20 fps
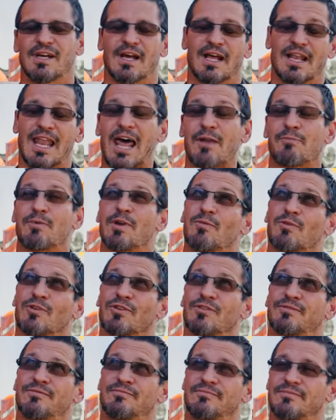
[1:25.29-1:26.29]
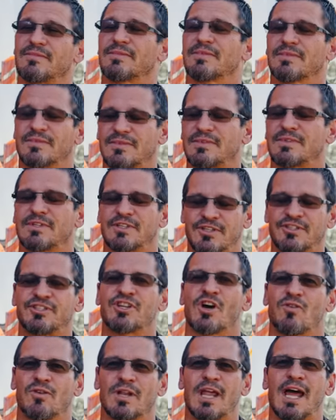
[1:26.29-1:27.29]
a lot of people
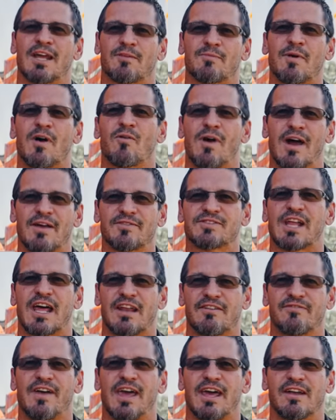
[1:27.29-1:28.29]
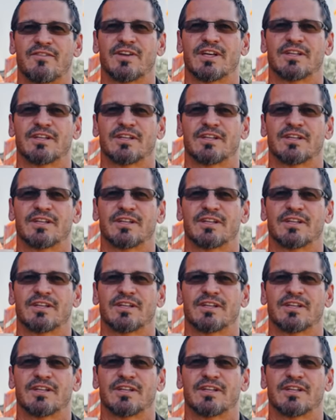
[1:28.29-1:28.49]
don't like. My wife's not a fan of